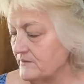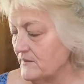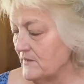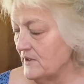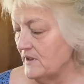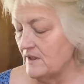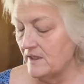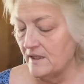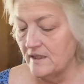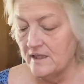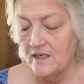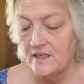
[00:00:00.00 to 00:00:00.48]

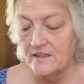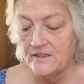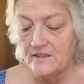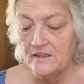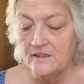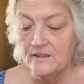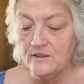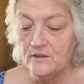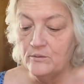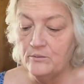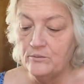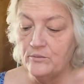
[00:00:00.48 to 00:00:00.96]
And I got the
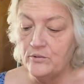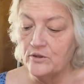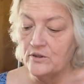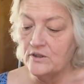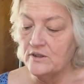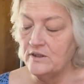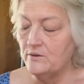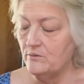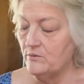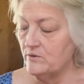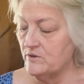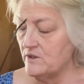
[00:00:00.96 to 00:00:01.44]
little
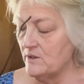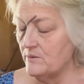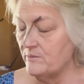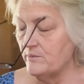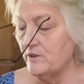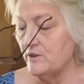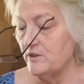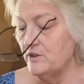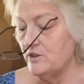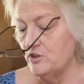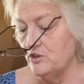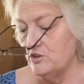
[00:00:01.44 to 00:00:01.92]
booklet, which I'm
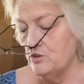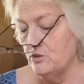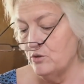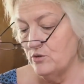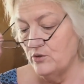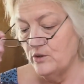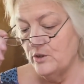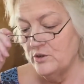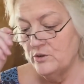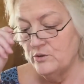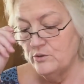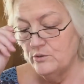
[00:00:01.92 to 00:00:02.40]
gonna show
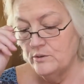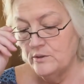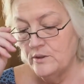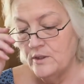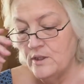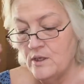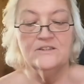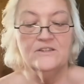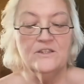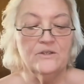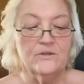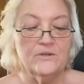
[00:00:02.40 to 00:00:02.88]
you.
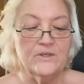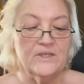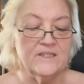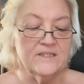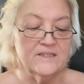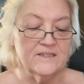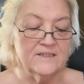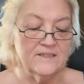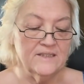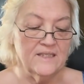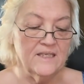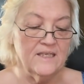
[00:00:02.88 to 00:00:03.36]
So it
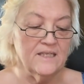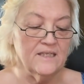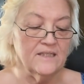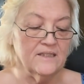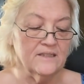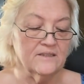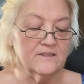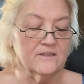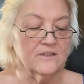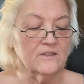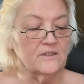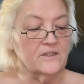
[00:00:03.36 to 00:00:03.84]

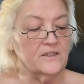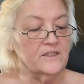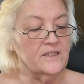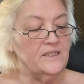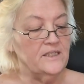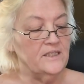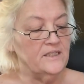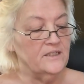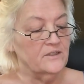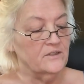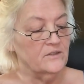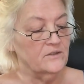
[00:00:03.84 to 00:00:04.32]
says on
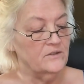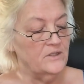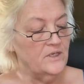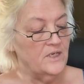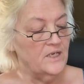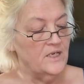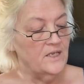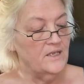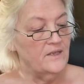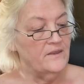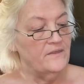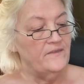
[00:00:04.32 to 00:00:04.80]
here
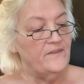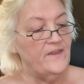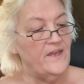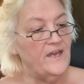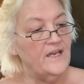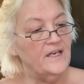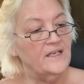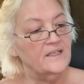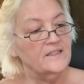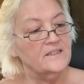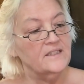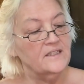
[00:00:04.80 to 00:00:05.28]

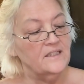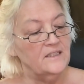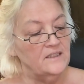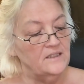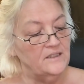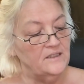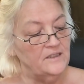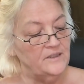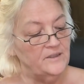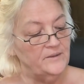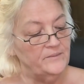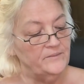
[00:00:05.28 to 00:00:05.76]
that
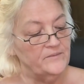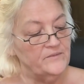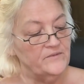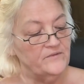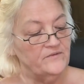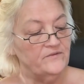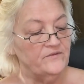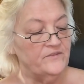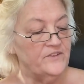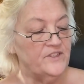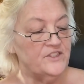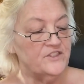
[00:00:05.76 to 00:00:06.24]

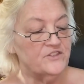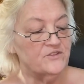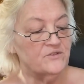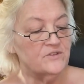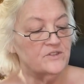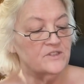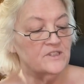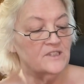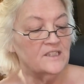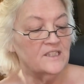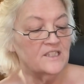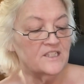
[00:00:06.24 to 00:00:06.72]
featuring
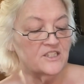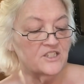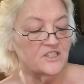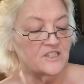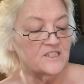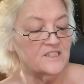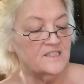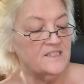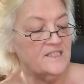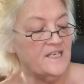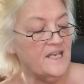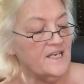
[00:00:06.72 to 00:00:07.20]
delicious
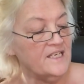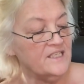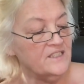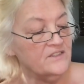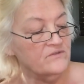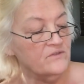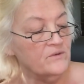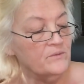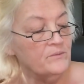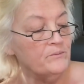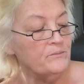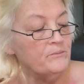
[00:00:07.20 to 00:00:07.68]
snacks
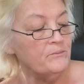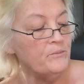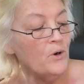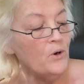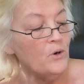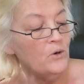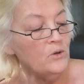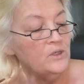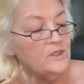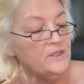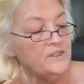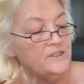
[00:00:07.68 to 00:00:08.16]
from
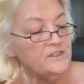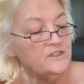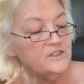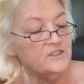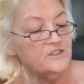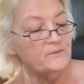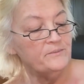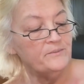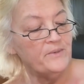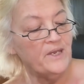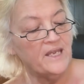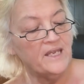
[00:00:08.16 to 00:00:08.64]
Poland,
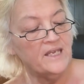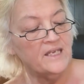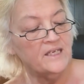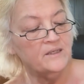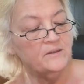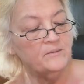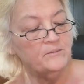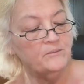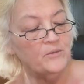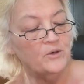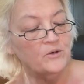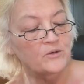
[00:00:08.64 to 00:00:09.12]

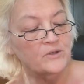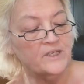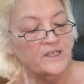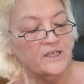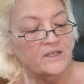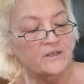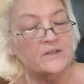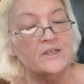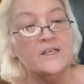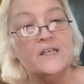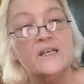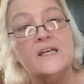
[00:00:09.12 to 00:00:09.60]
Japan,
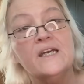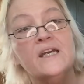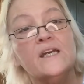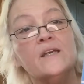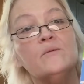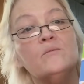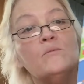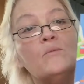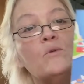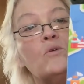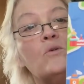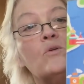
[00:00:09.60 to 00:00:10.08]
Bulgaria, and
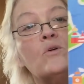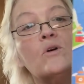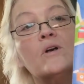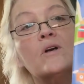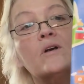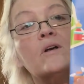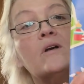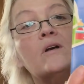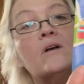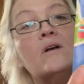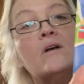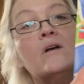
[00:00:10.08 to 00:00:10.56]
more.
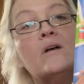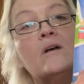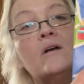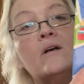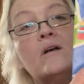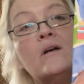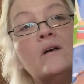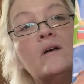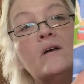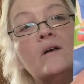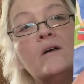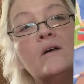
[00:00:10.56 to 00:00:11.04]

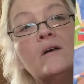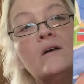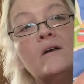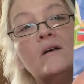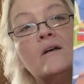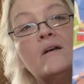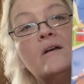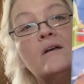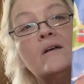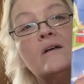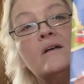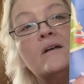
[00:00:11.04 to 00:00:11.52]

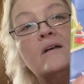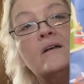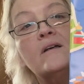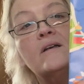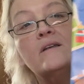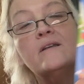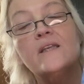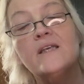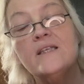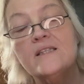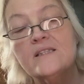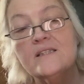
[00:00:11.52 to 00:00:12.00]

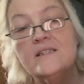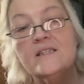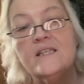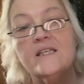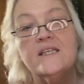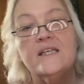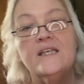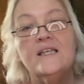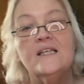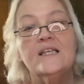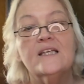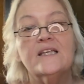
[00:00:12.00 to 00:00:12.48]
That's
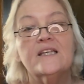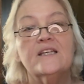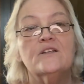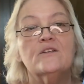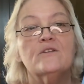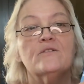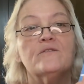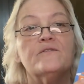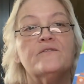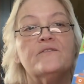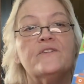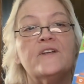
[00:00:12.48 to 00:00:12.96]
Nikki, look at her
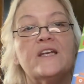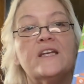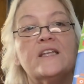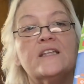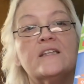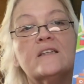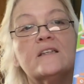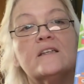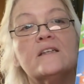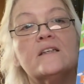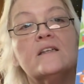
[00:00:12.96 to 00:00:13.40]
feet.